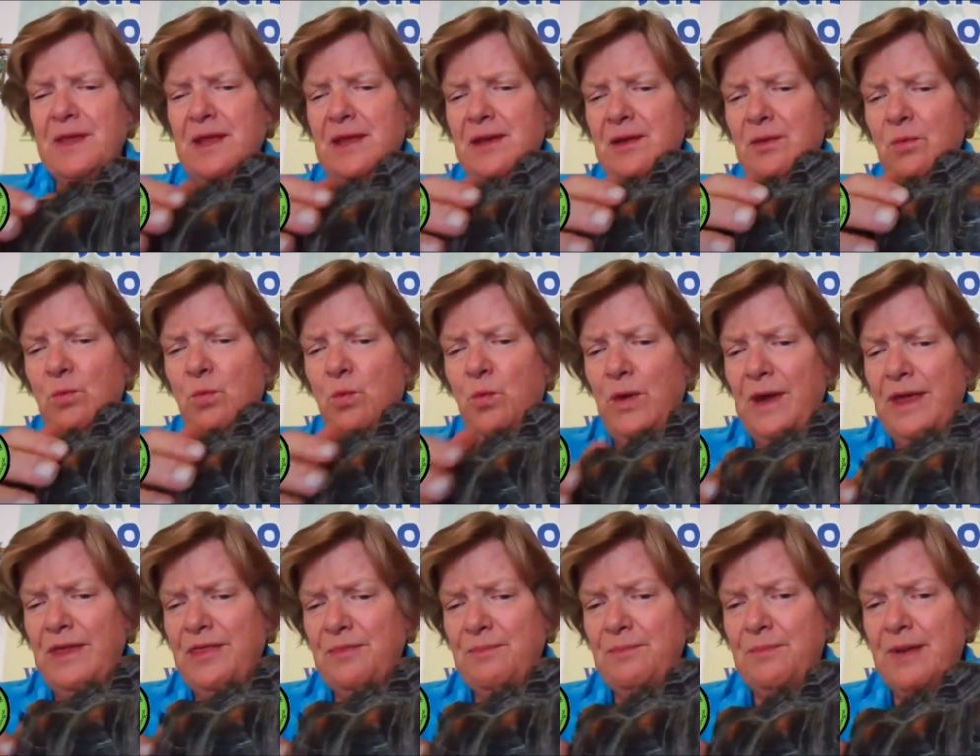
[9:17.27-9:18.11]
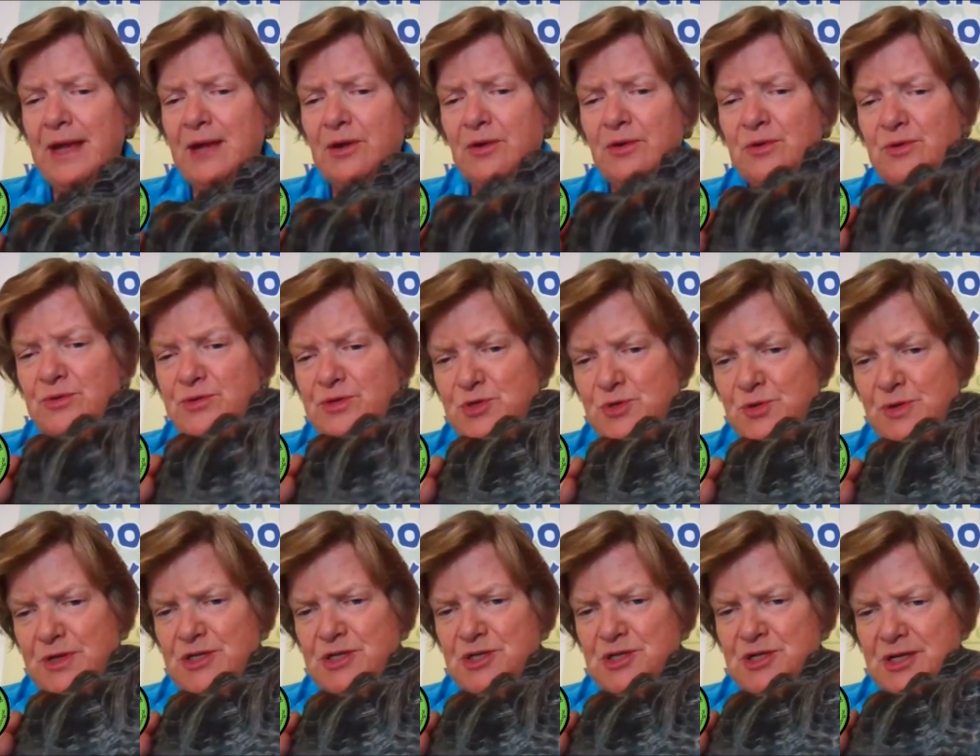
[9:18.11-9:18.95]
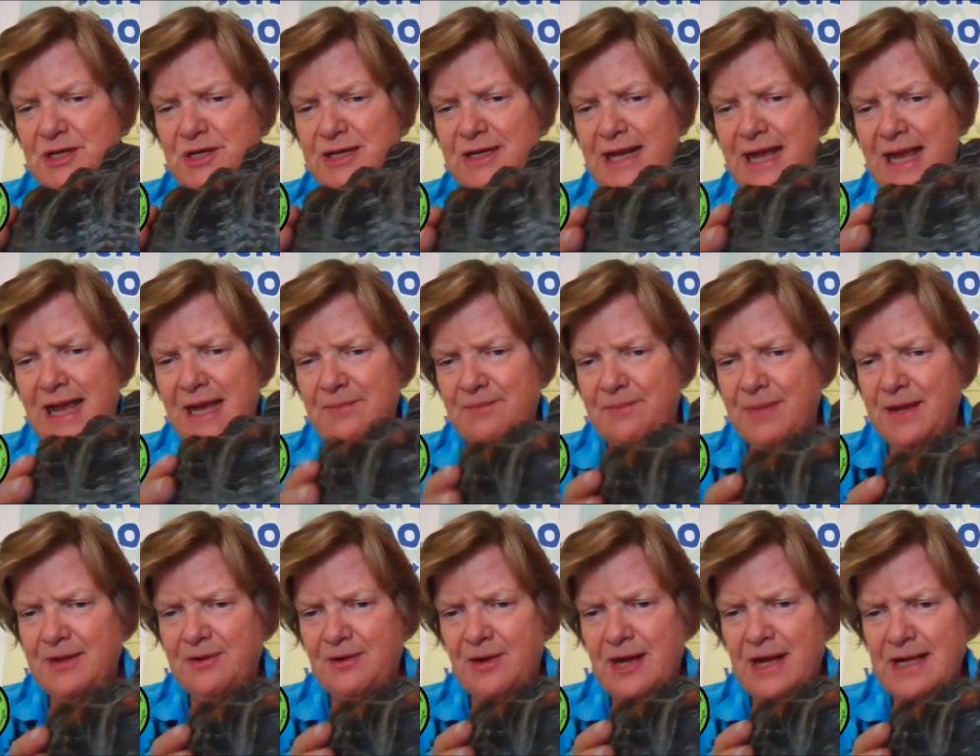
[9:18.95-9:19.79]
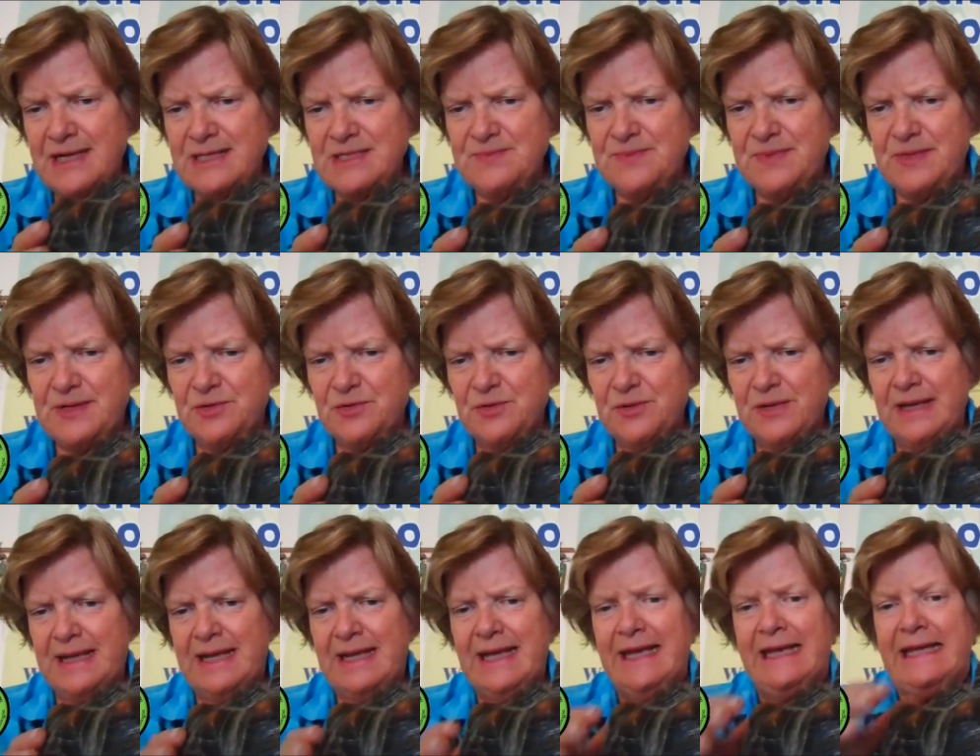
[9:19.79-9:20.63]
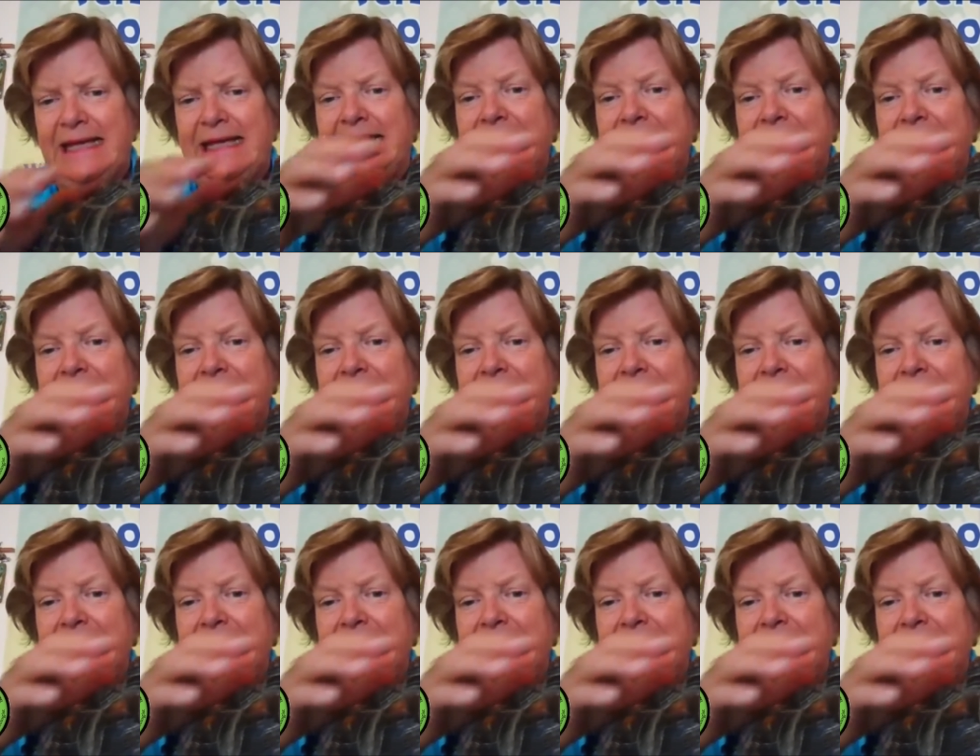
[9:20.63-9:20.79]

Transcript: with better nutrition and better husbandry,